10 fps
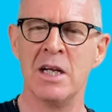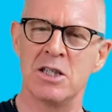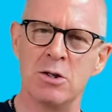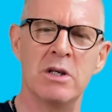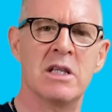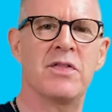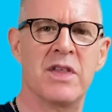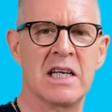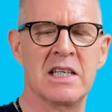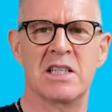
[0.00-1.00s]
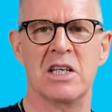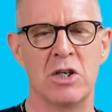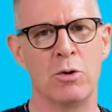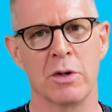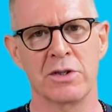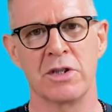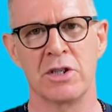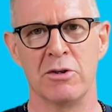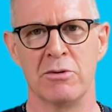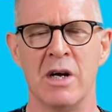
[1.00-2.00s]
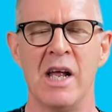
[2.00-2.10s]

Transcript: doing the things that you want to do.